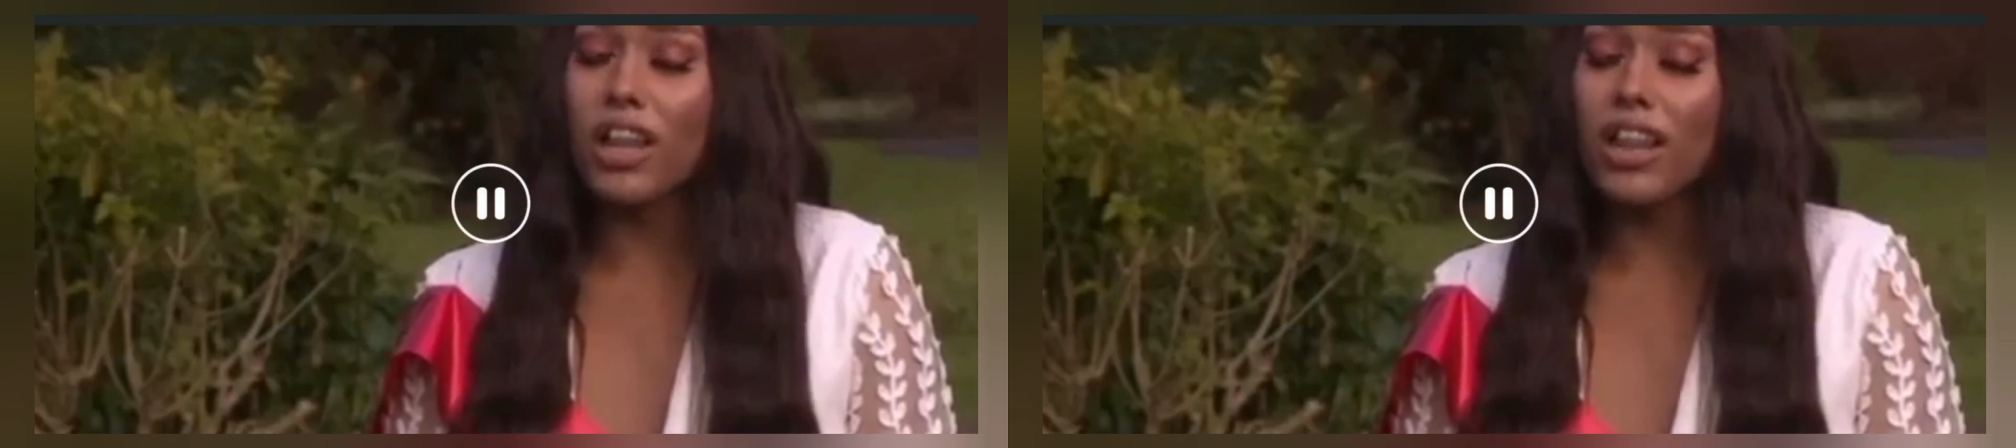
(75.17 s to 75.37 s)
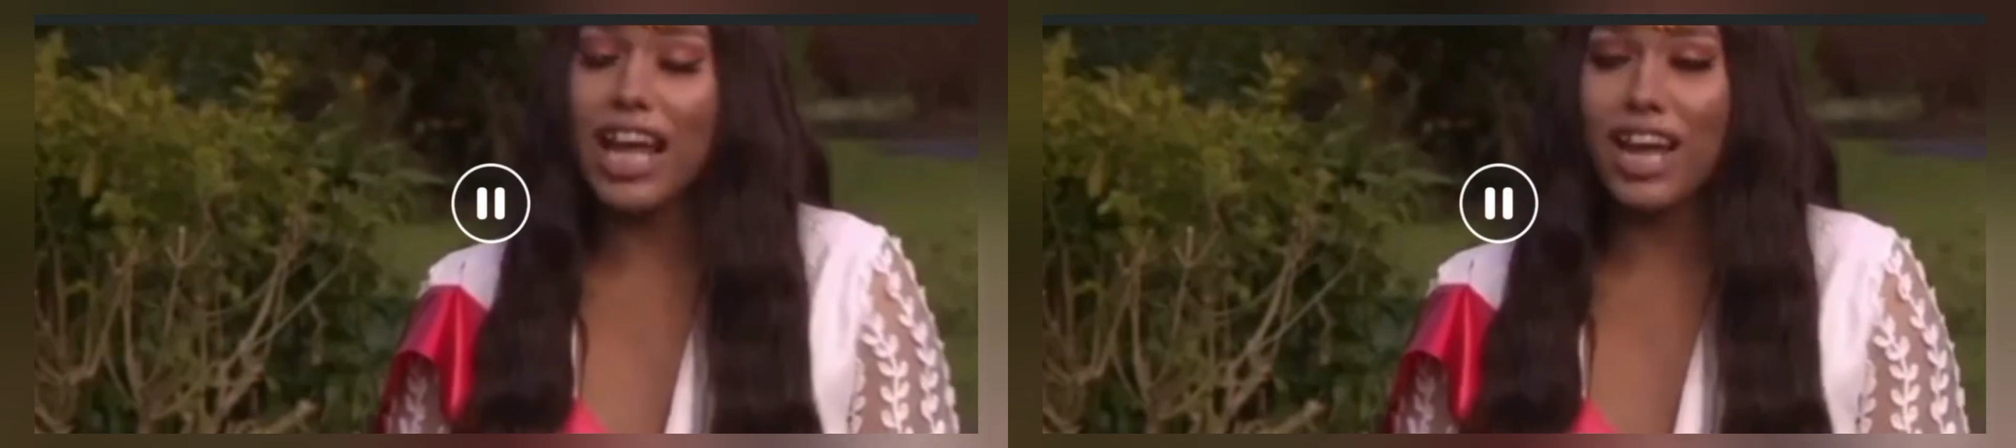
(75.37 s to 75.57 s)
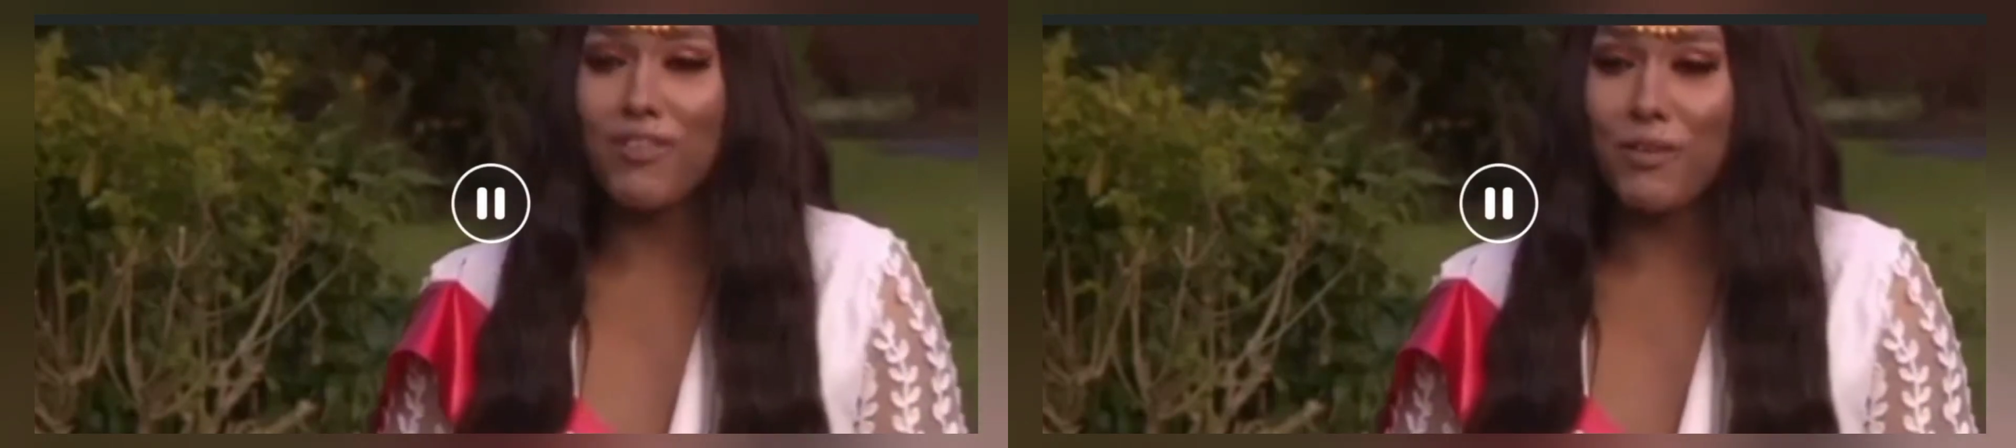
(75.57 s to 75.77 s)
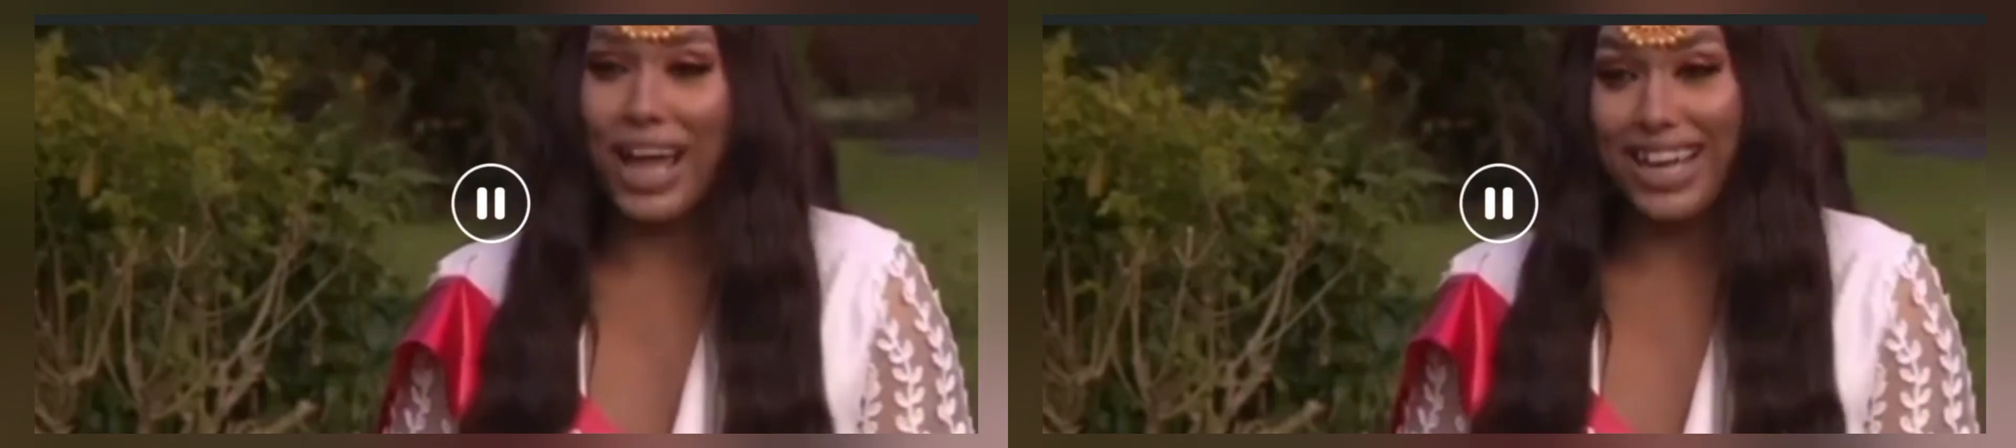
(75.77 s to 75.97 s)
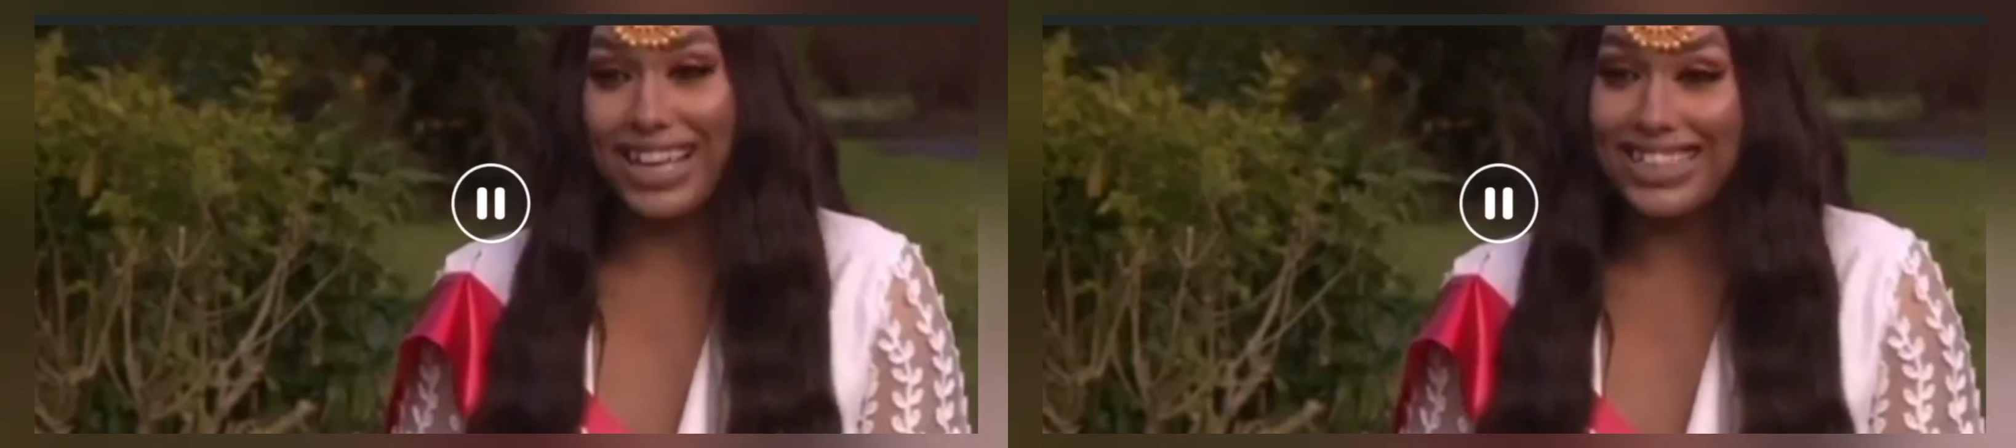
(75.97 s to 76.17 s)
lack of
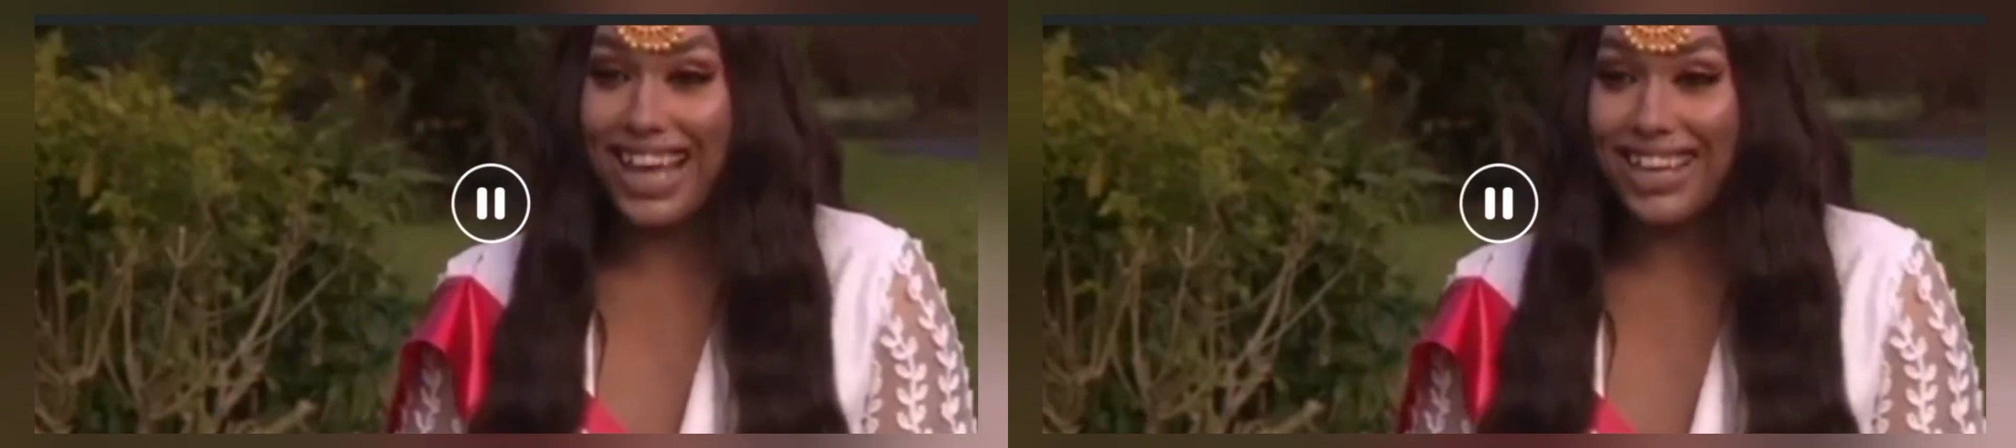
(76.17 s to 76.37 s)
awareness again,